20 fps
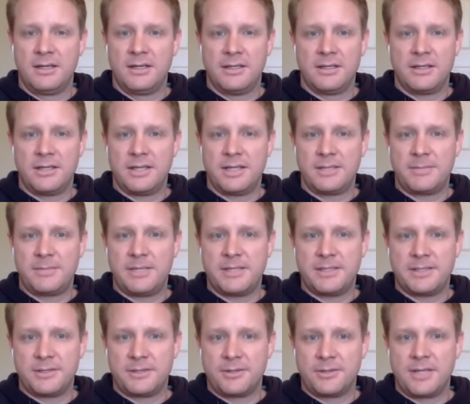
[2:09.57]
The thing's
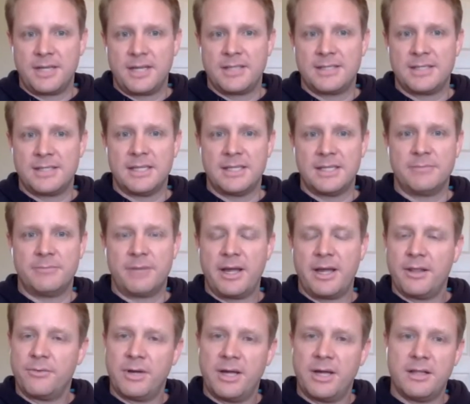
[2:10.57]
being sold as is, and
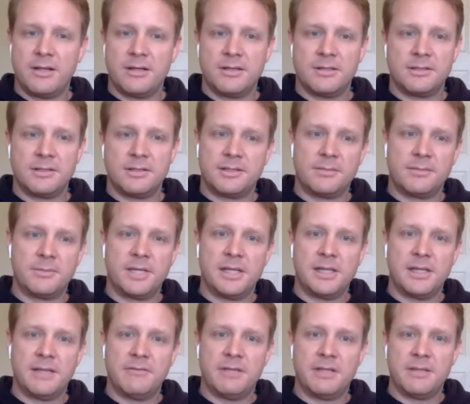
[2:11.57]
by the way, there's somebody
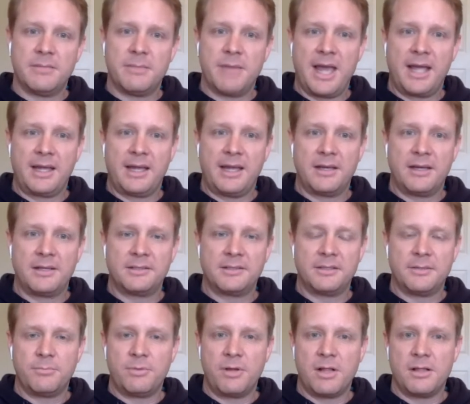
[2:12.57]
living in the back house,
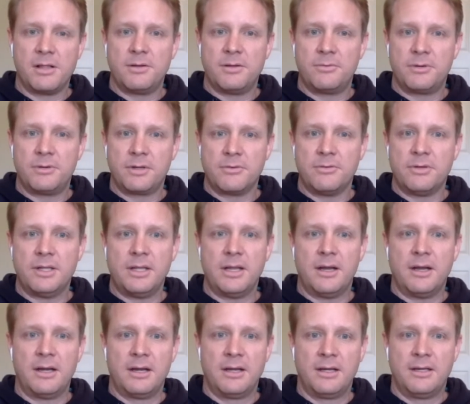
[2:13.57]
so you probably don't want to go in
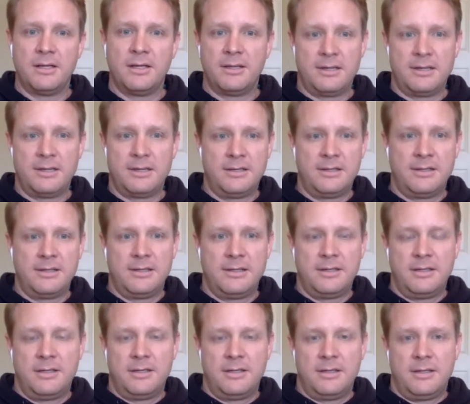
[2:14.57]
there.
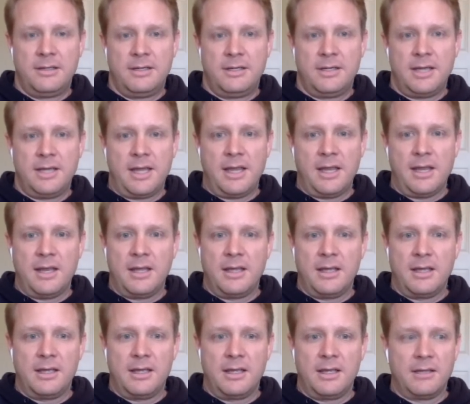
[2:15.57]
And
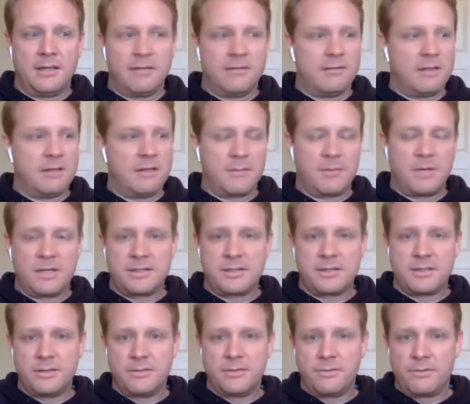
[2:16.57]
uh, the
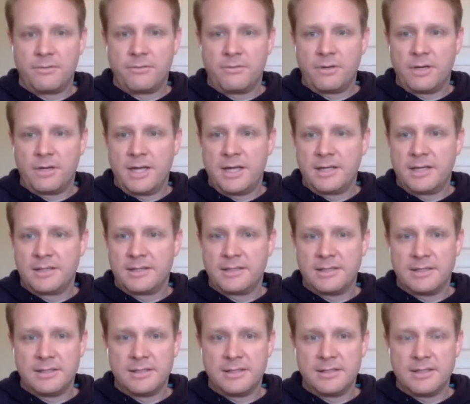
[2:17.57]
lockbox code for the front
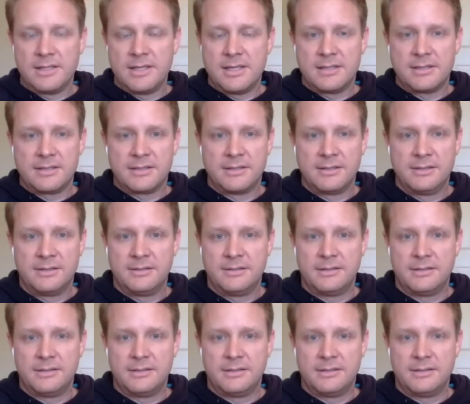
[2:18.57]
house is this.